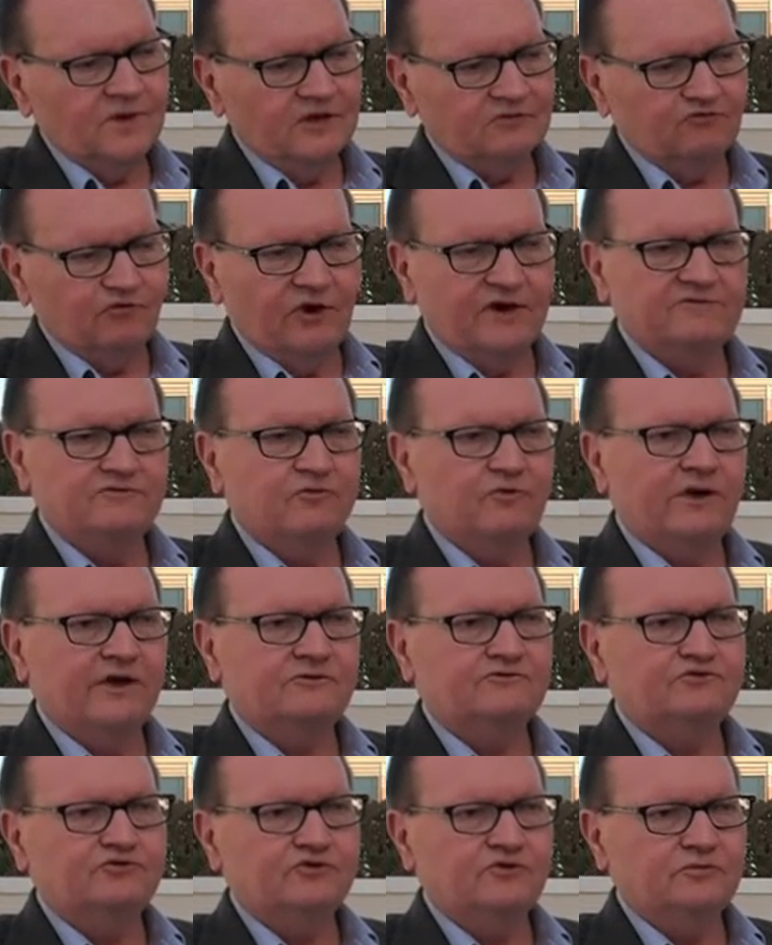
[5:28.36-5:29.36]
Drive
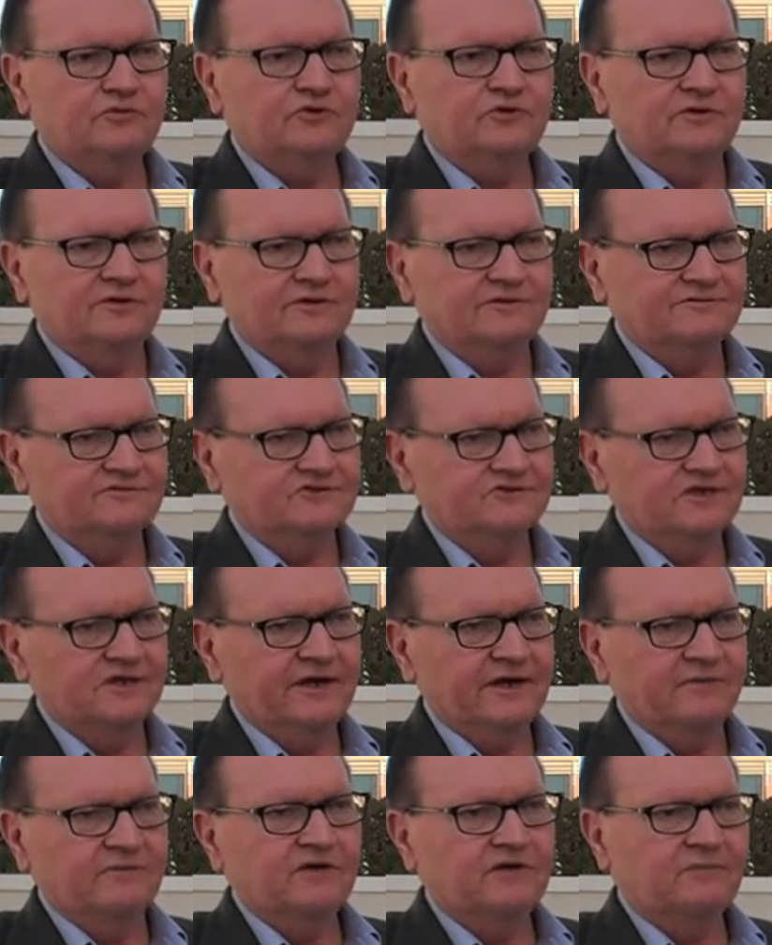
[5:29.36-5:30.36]
around your community, see
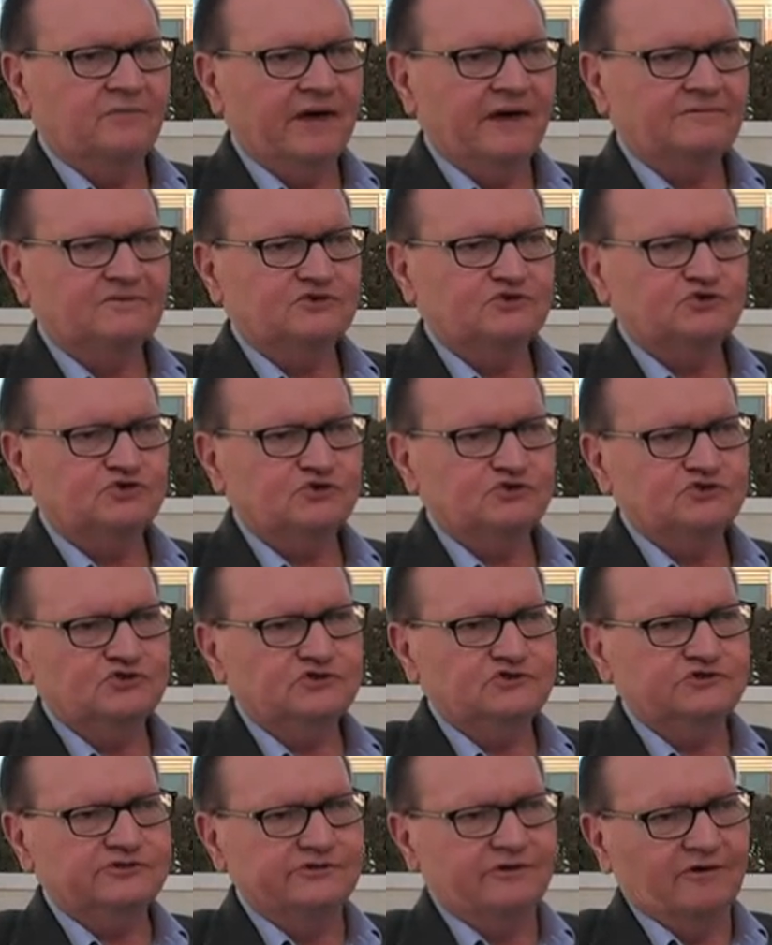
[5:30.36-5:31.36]
how many Baptist
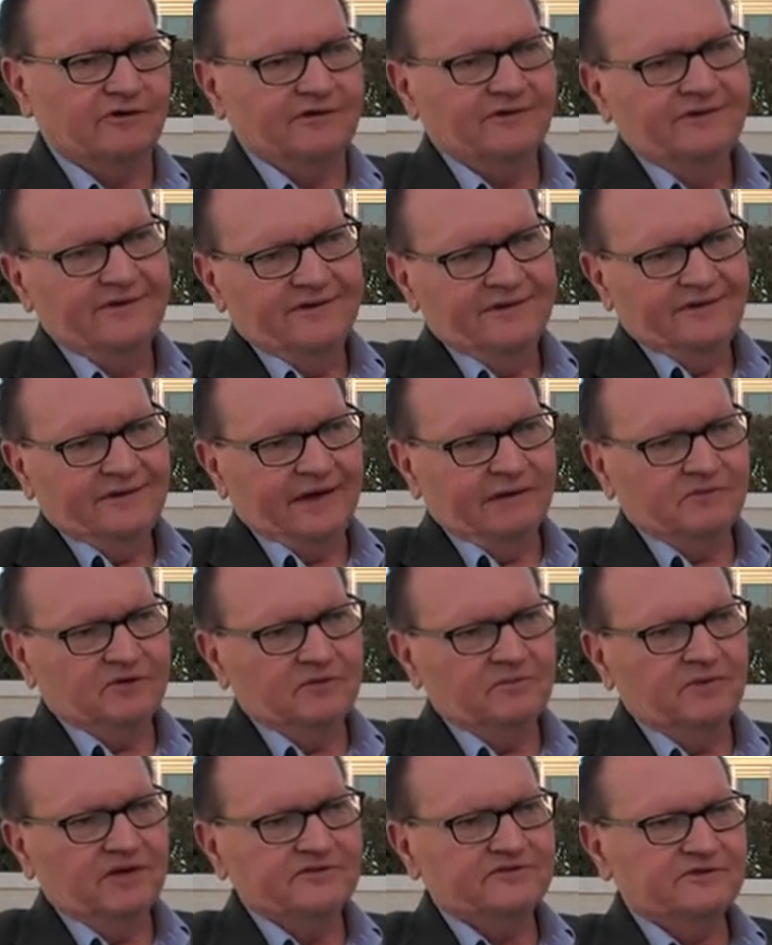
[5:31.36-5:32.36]
churches there are, how
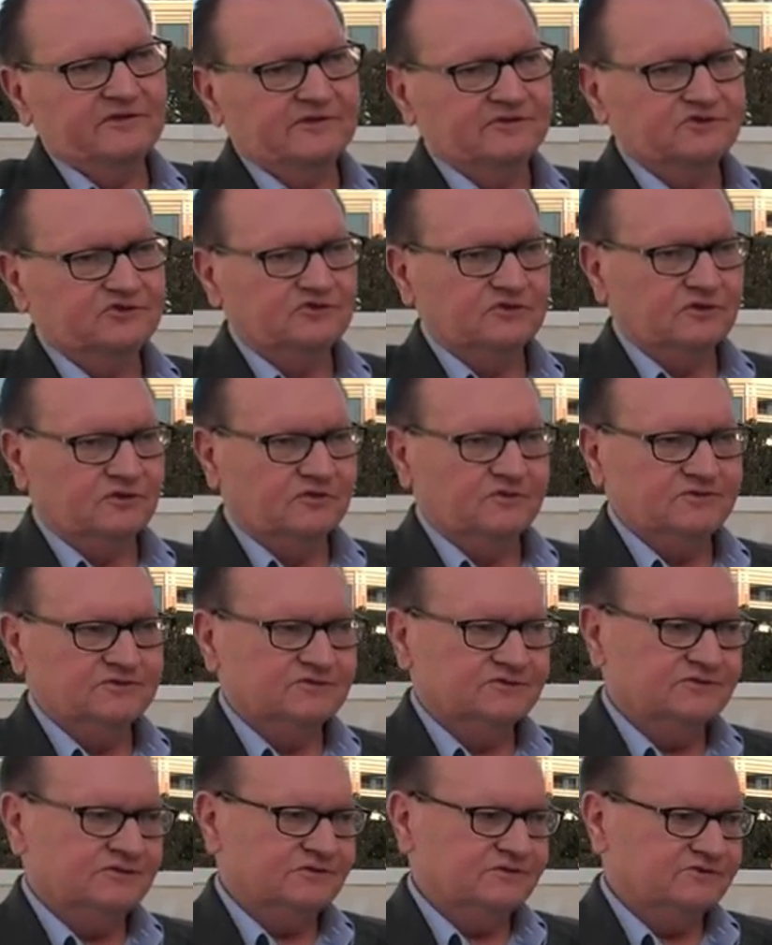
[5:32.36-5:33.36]
many Methodists,
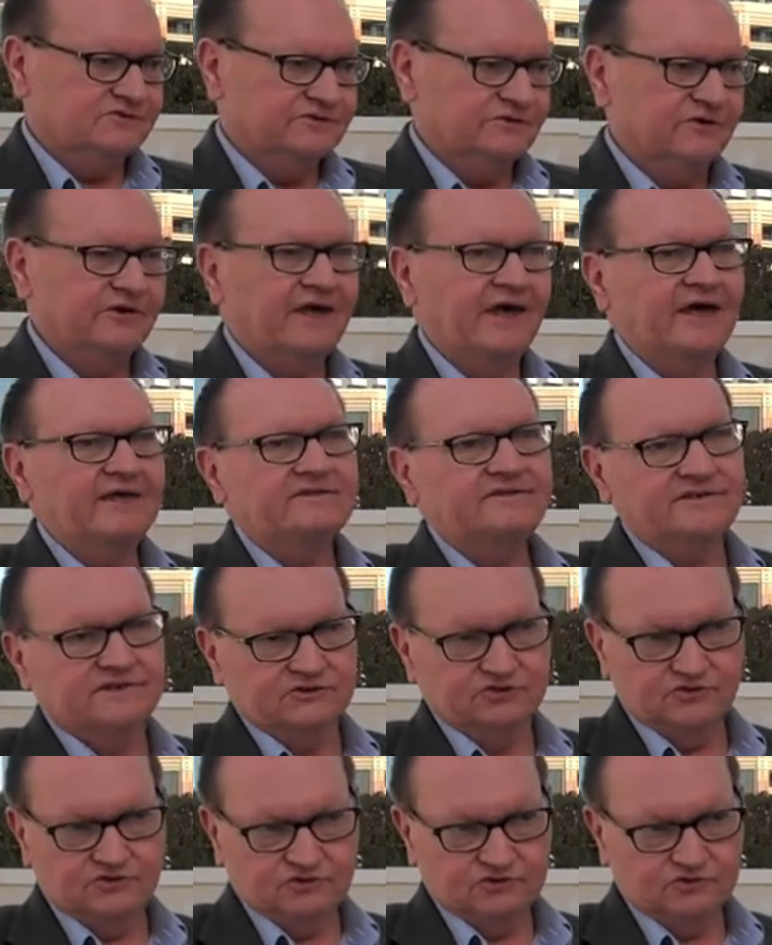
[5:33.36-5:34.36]
is there a
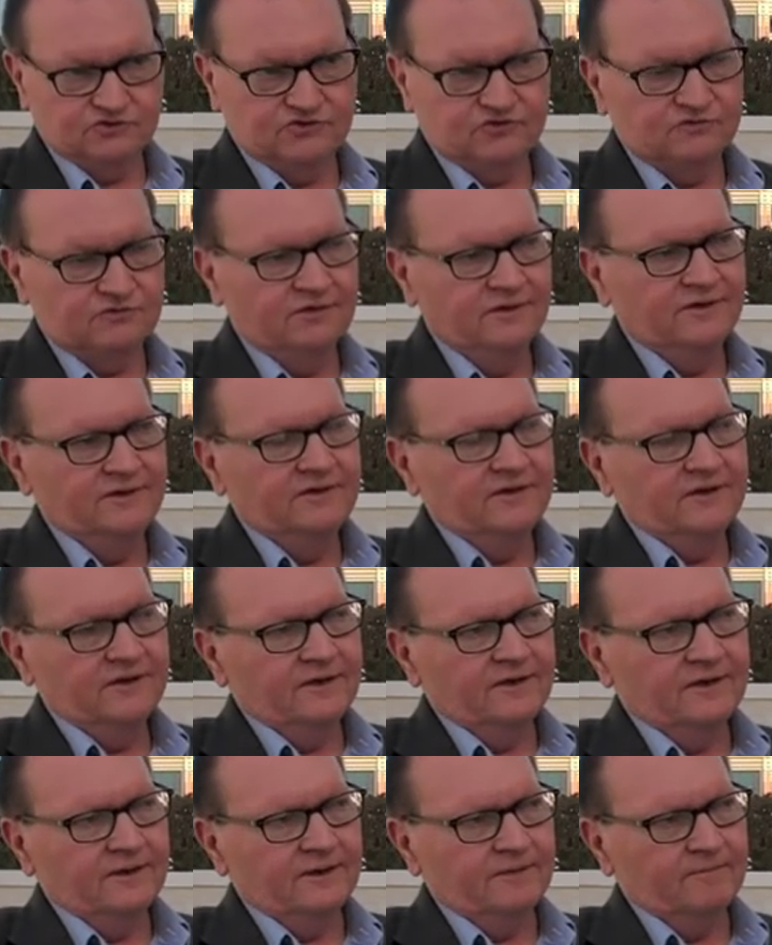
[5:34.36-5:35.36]
Catholic church, or
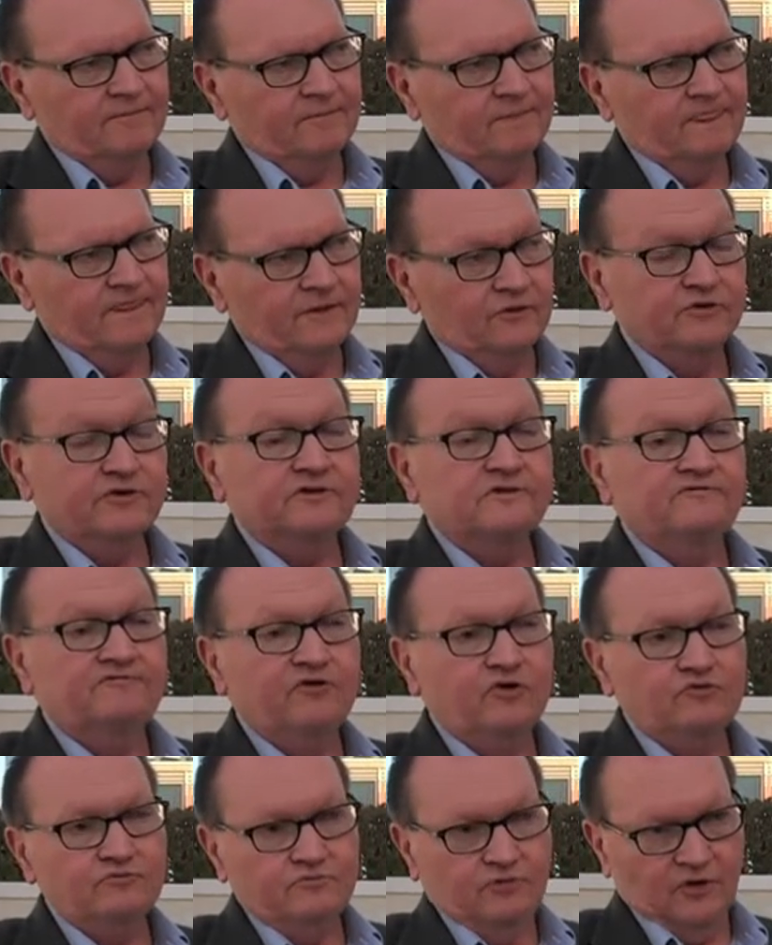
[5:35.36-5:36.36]
look in the
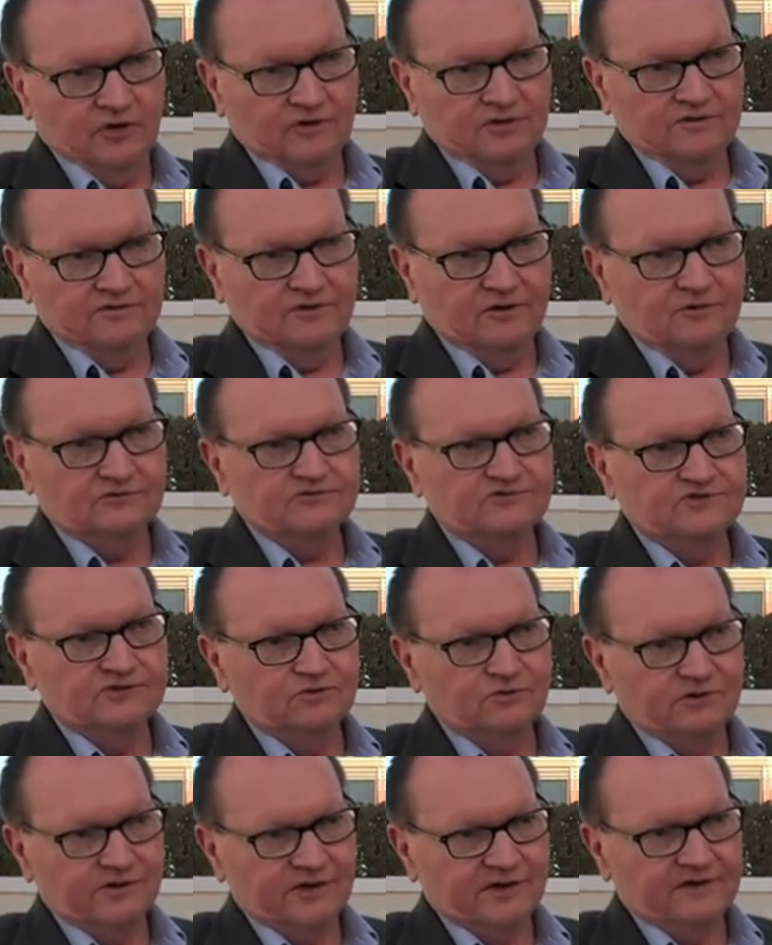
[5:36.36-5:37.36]
phone book, see
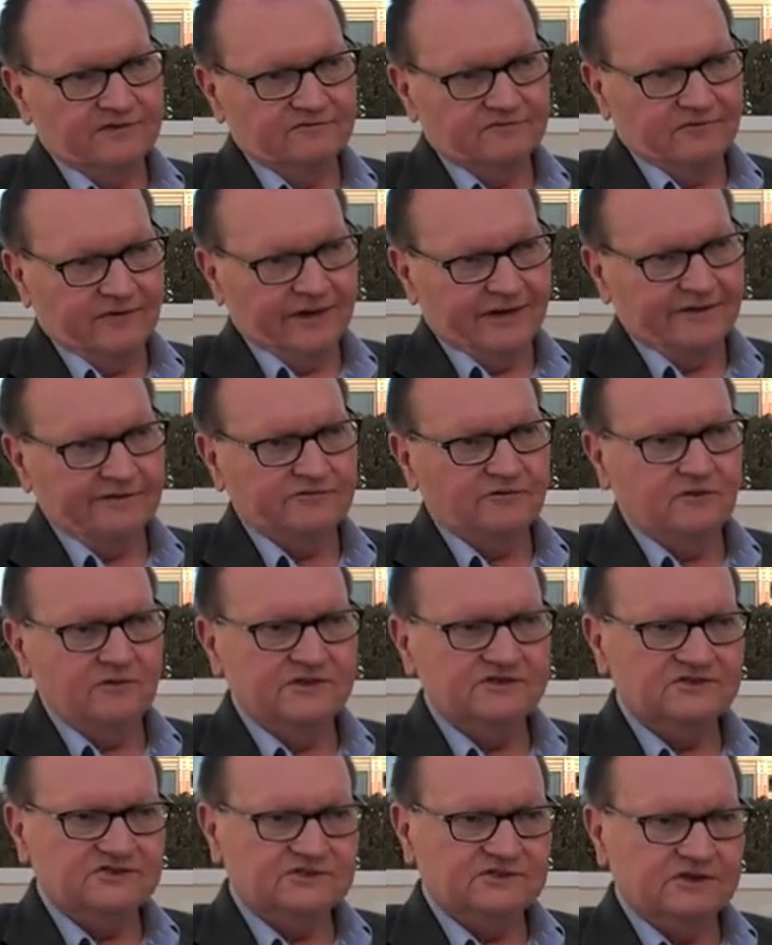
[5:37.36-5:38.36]
what kind of, how the
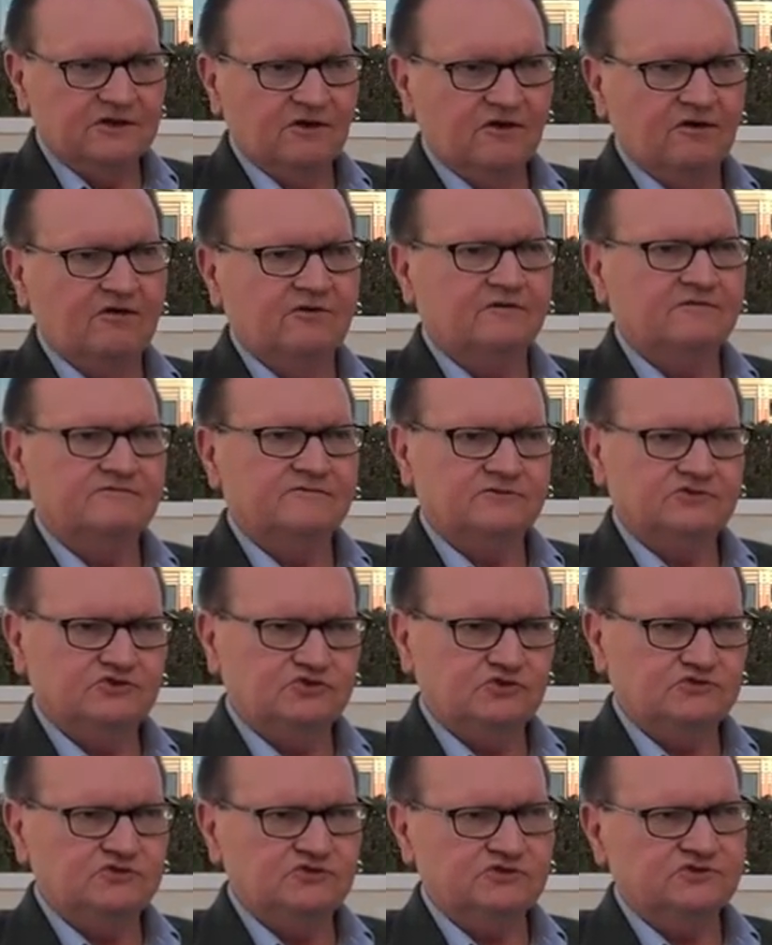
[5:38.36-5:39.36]
listing are of the
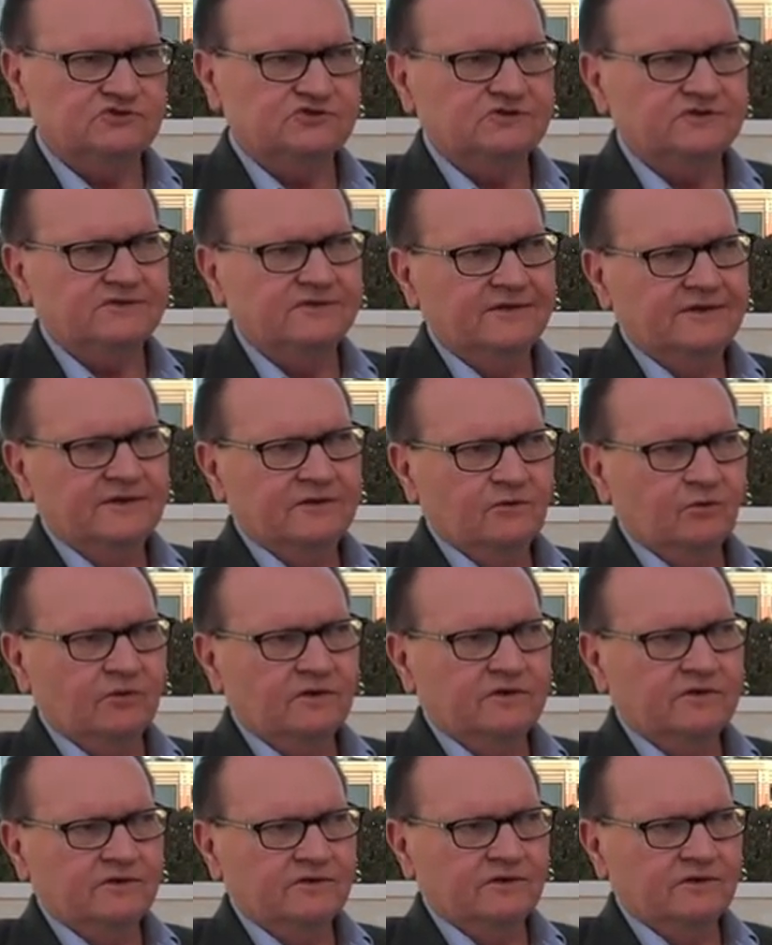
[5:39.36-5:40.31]
churches, and what,